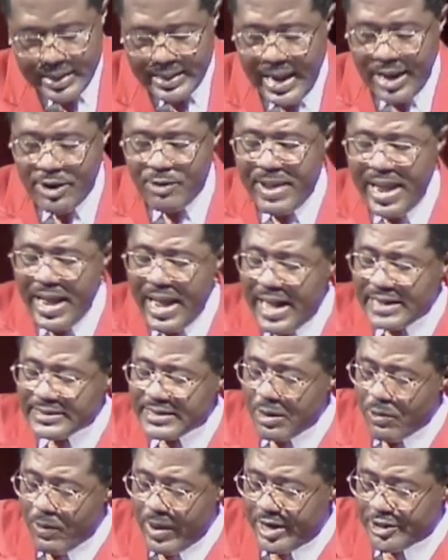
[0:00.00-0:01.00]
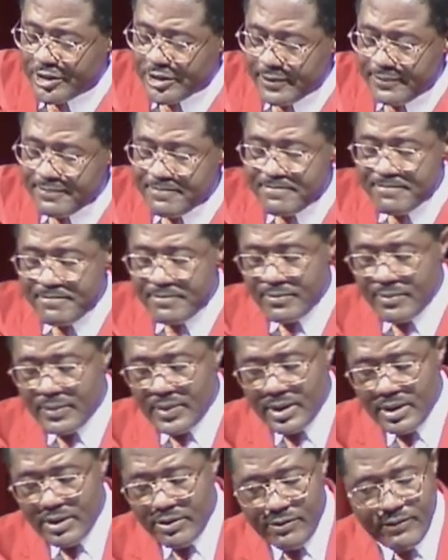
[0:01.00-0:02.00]
Now you may ask a question,
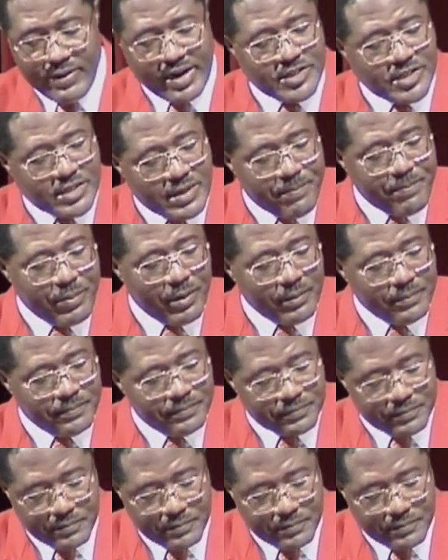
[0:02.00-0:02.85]
very simple.